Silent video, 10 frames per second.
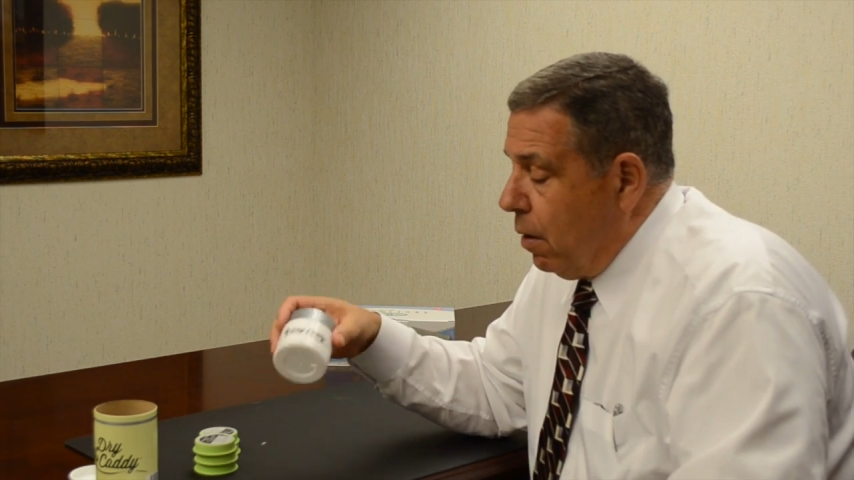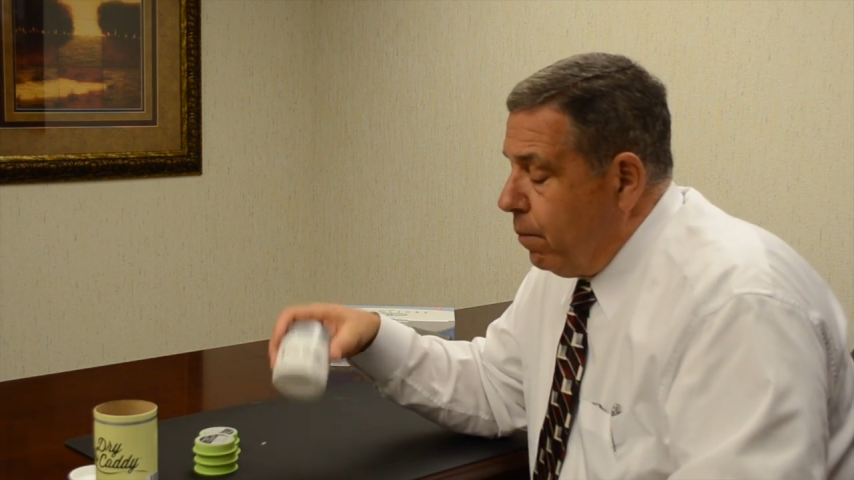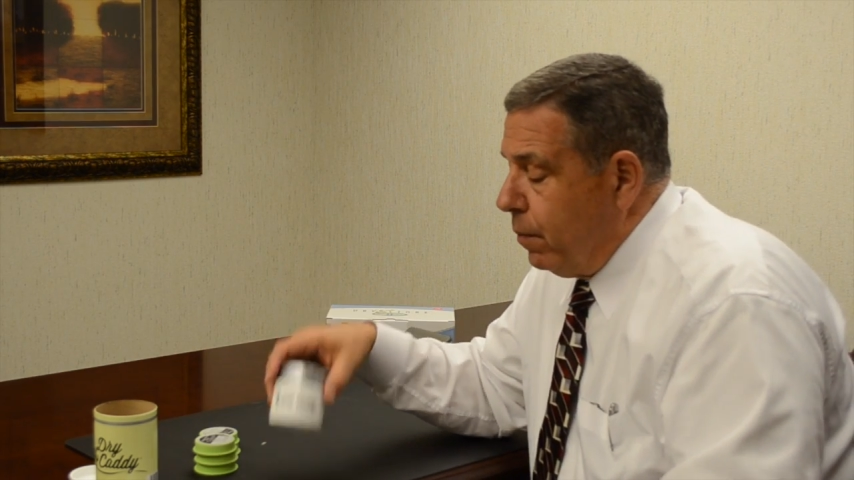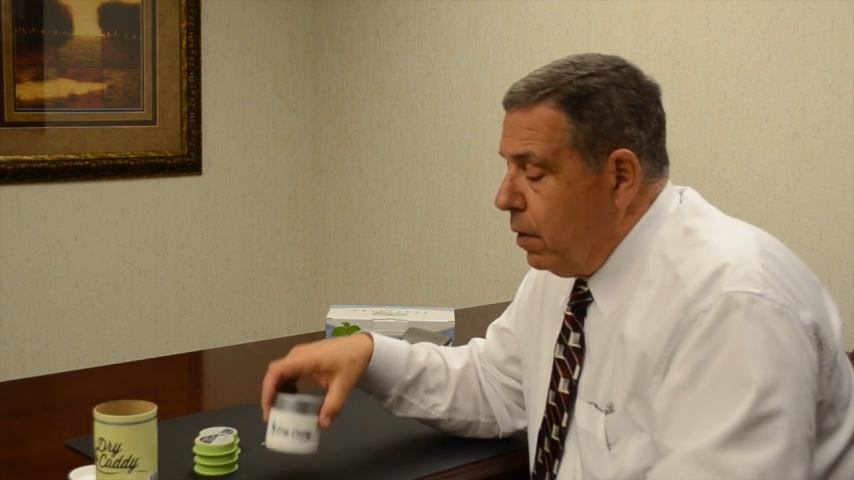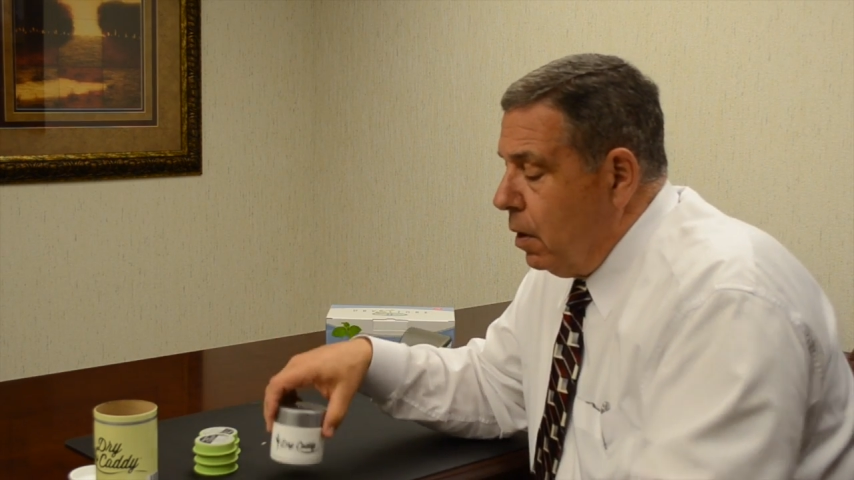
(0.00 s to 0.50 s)

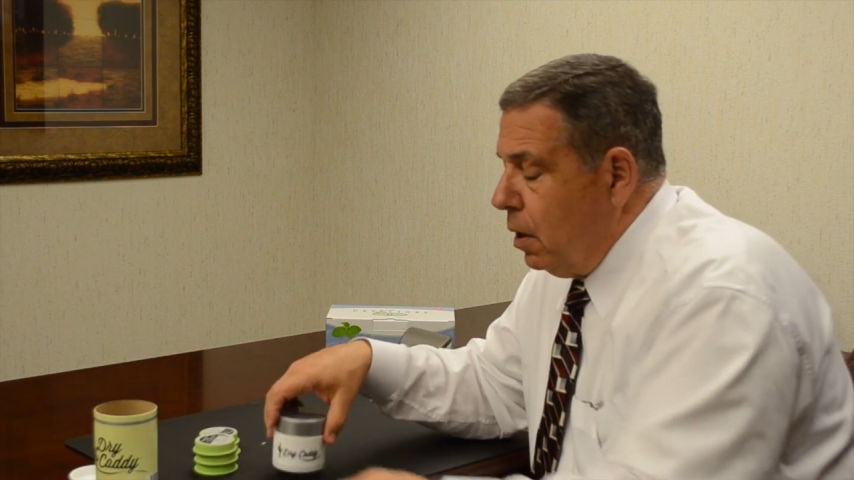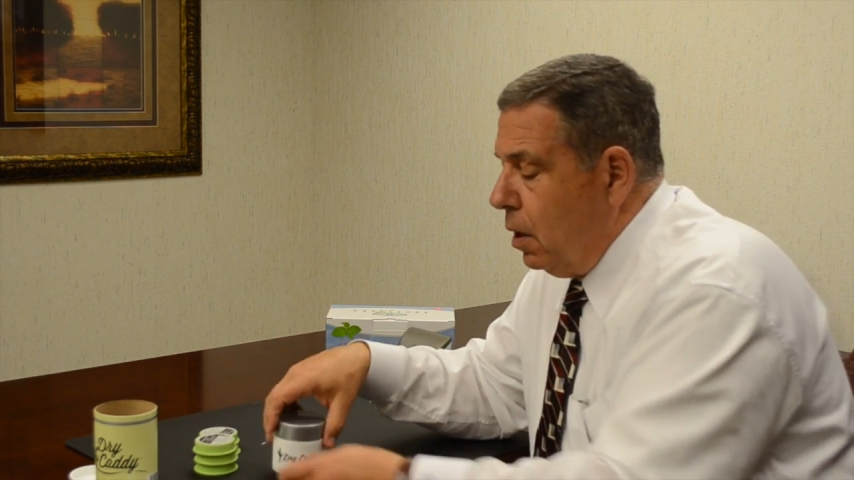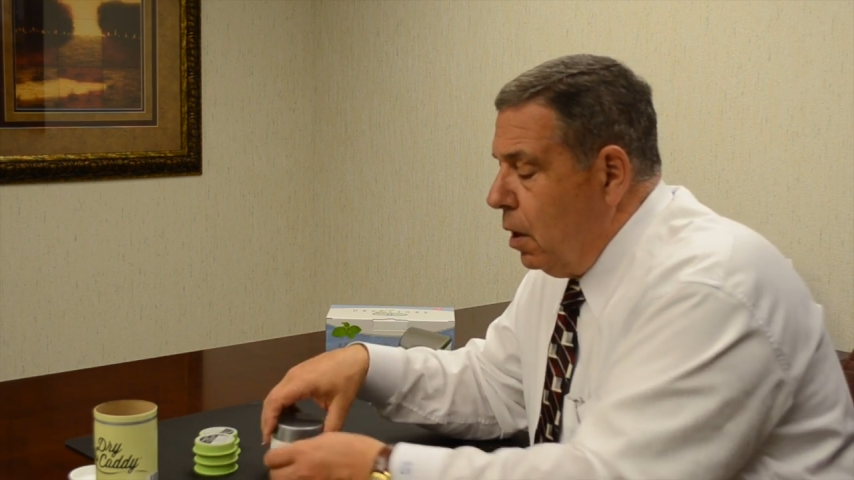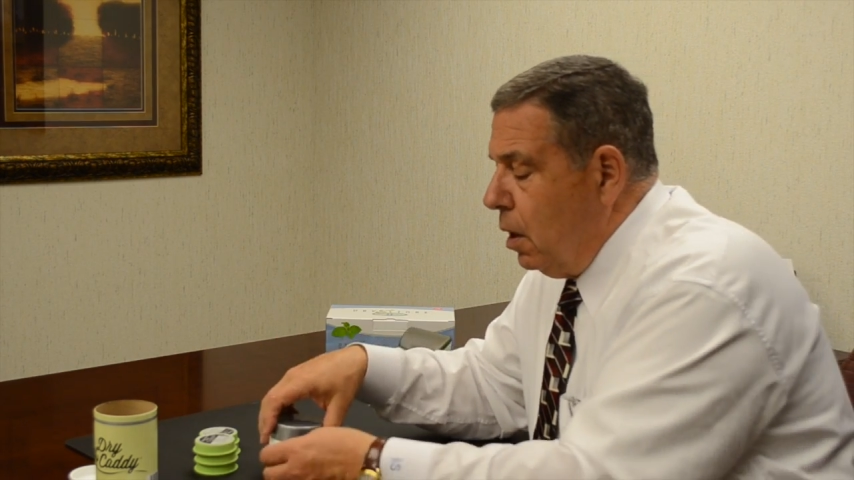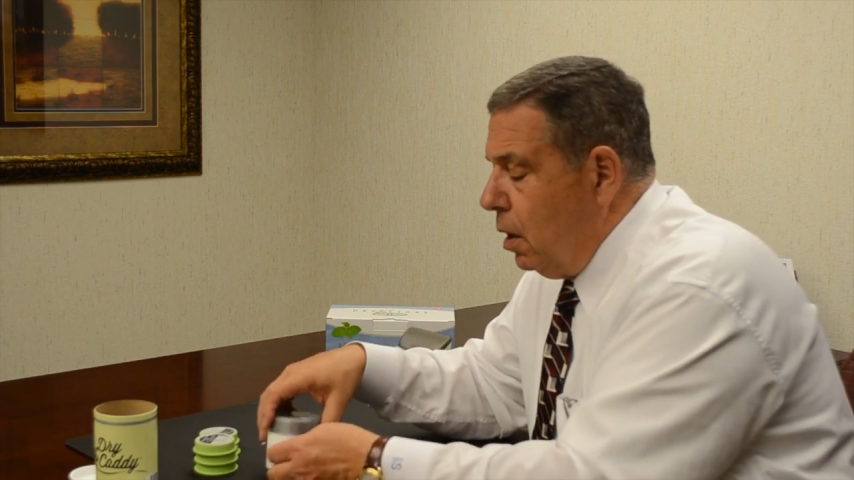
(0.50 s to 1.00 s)
Now,
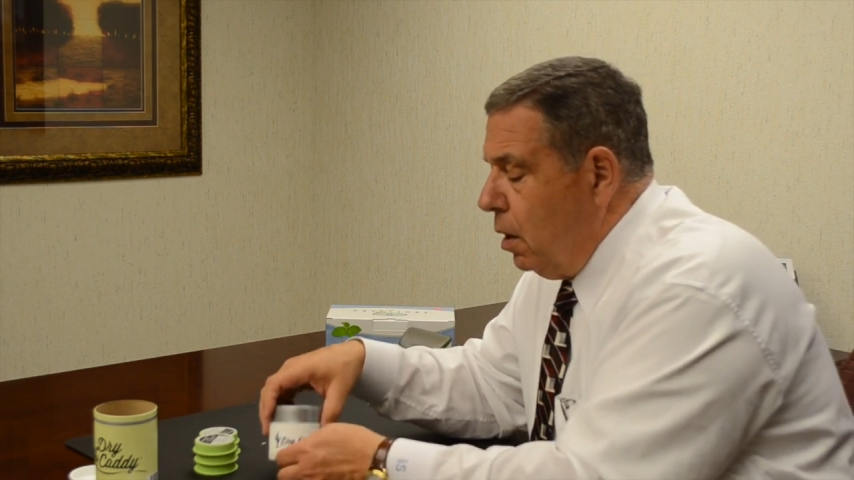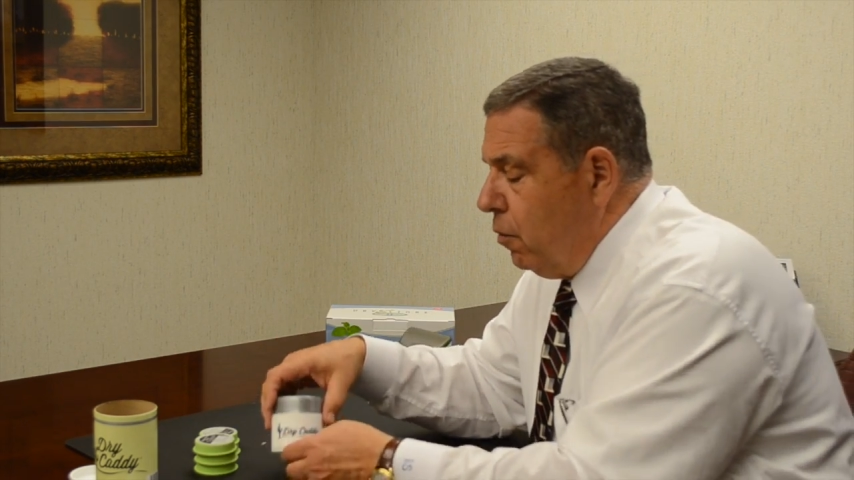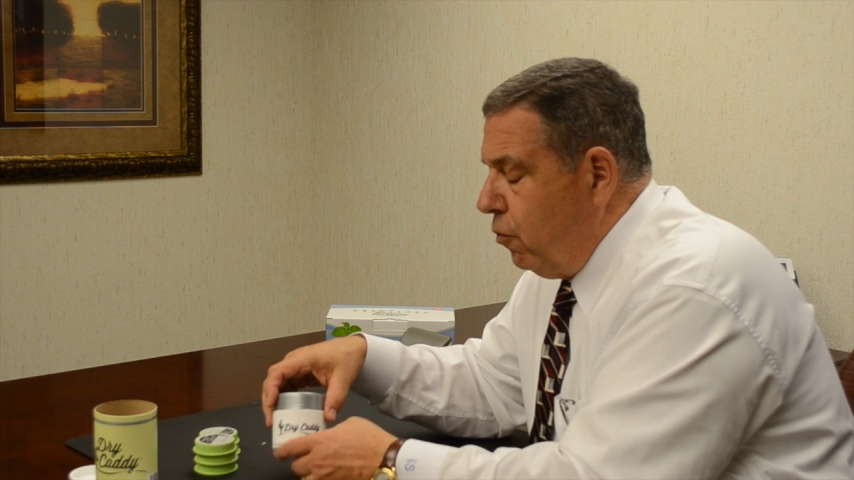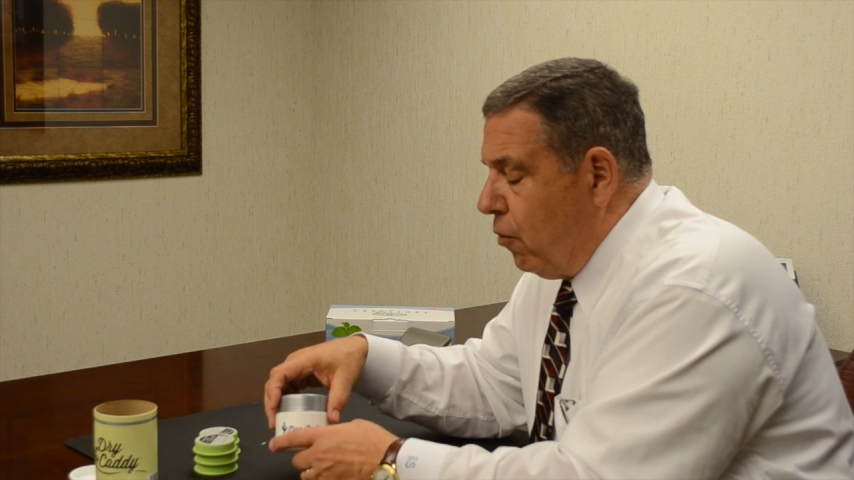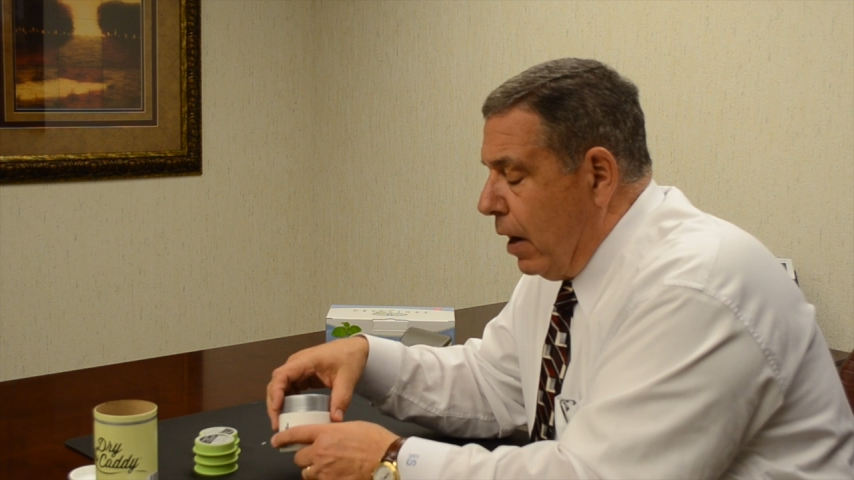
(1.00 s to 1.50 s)

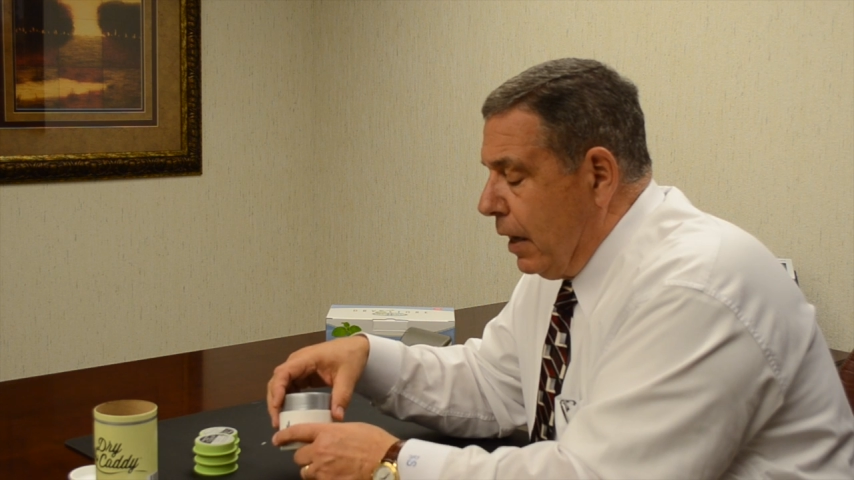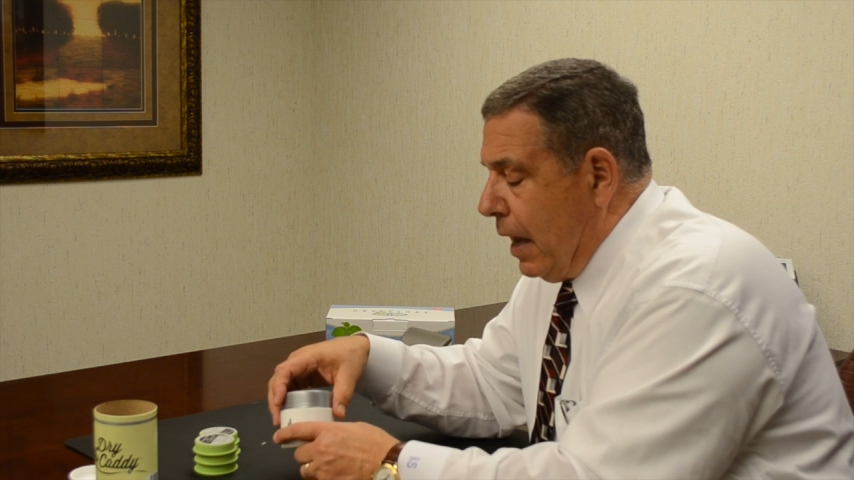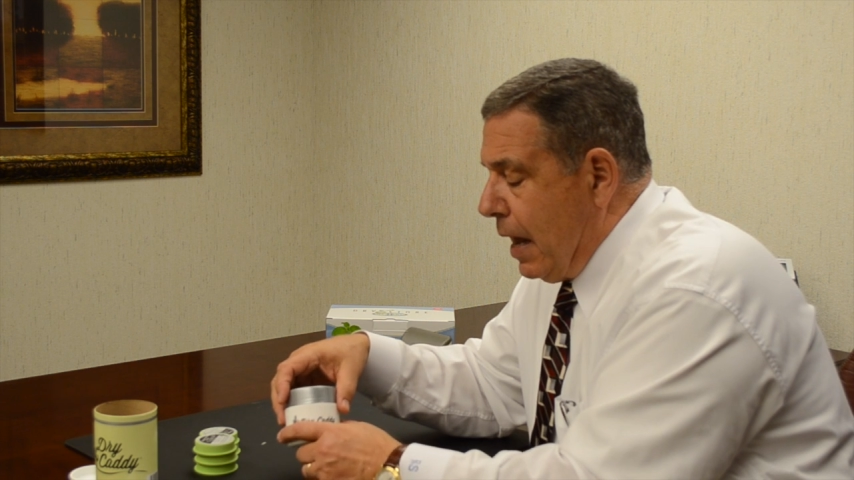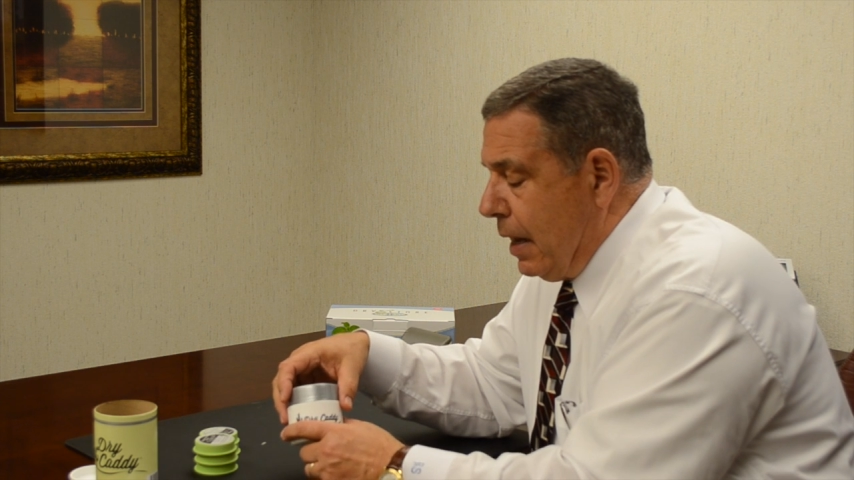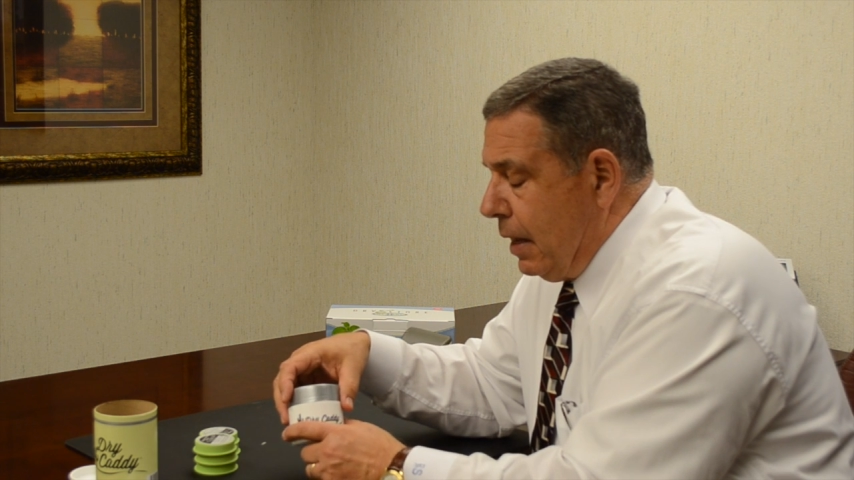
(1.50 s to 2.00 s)
Dry
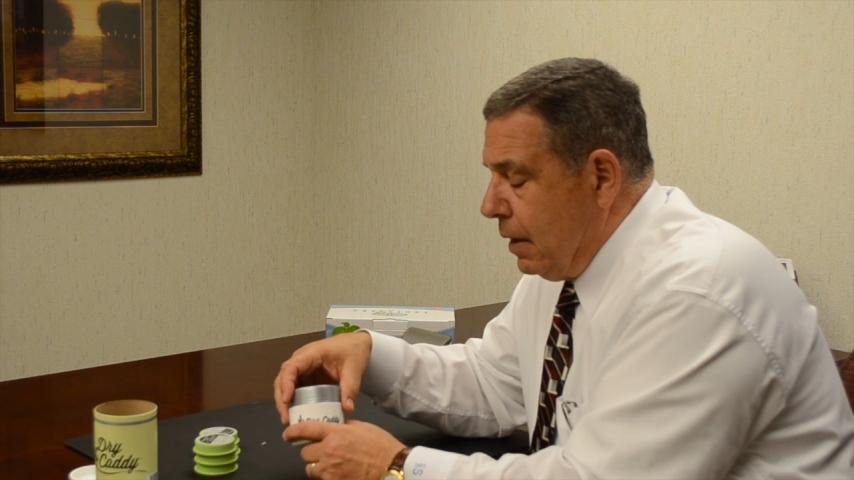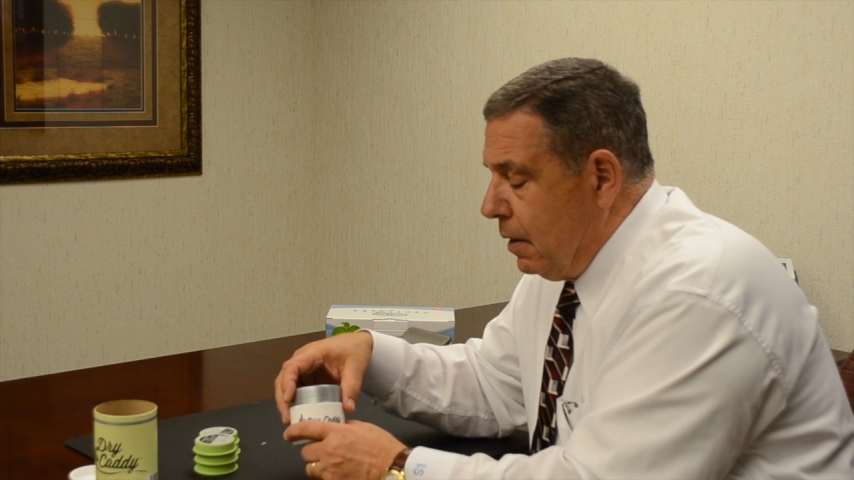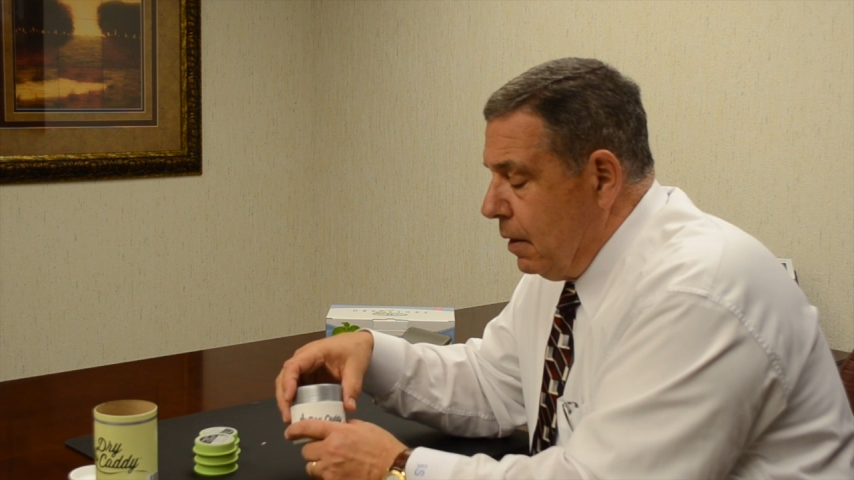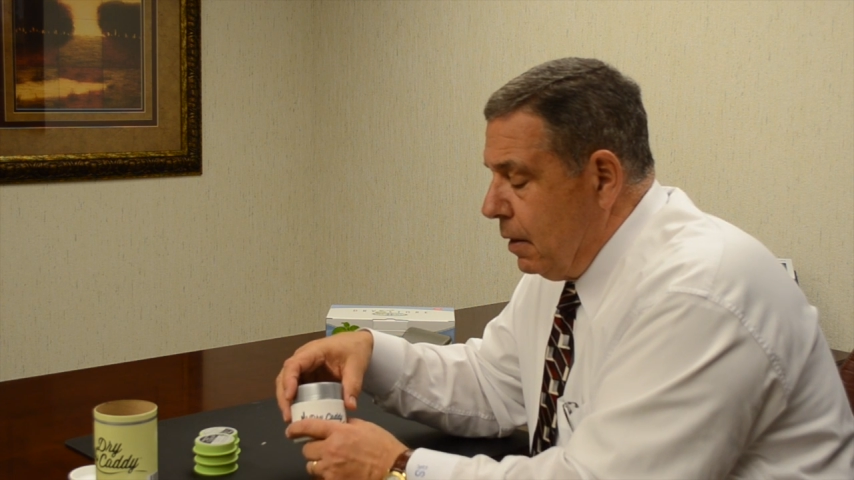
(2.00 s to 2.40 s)
Caddy